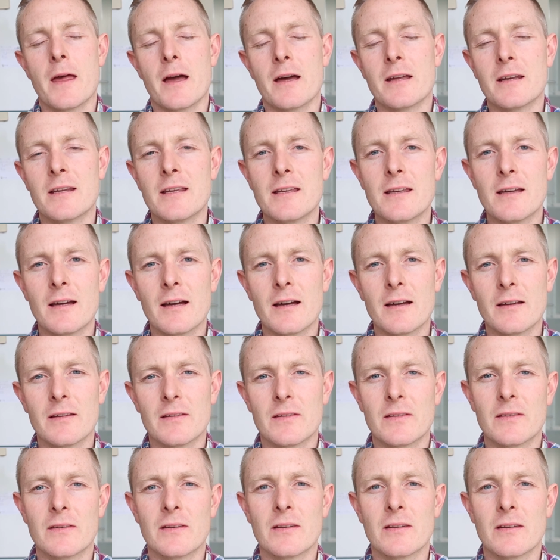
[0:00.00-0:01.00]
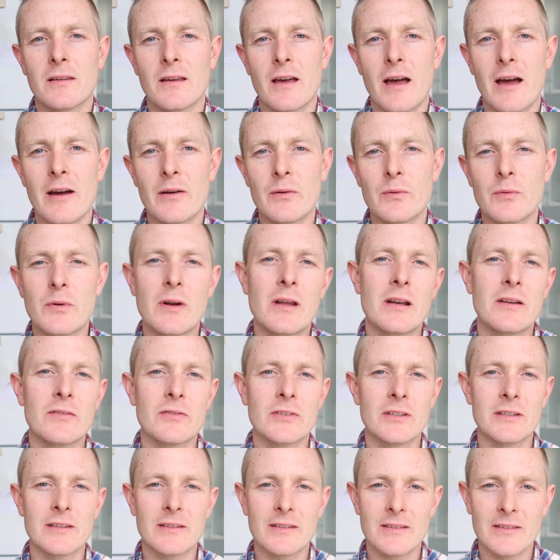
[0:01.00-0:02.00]
and he asked how
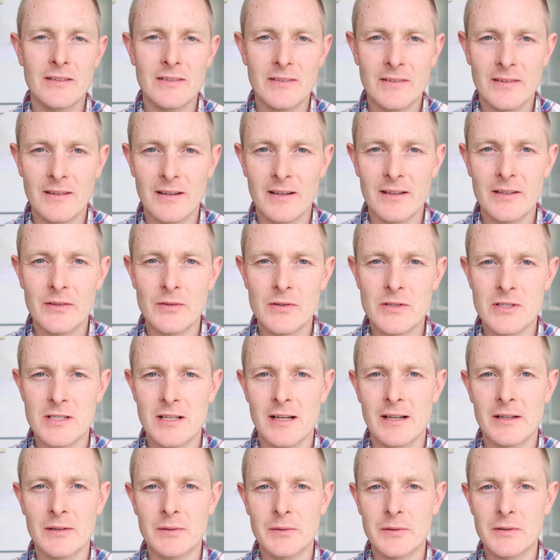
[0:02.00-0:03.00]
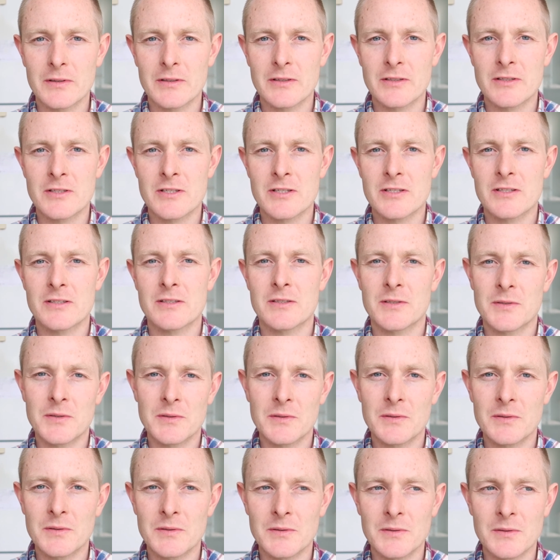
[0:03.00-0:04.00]
relevant is the Irish language
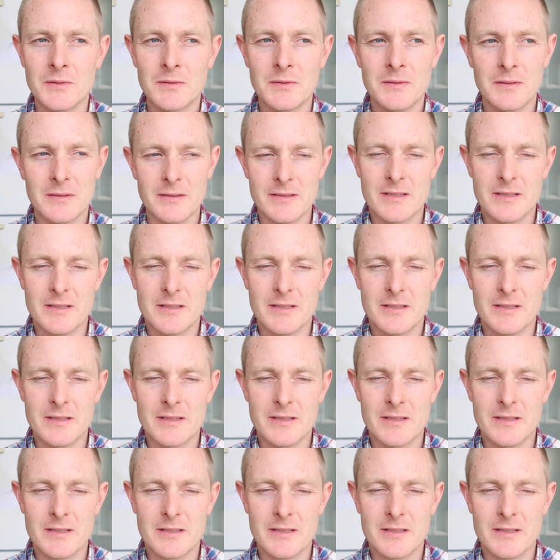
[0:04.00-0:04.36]
to,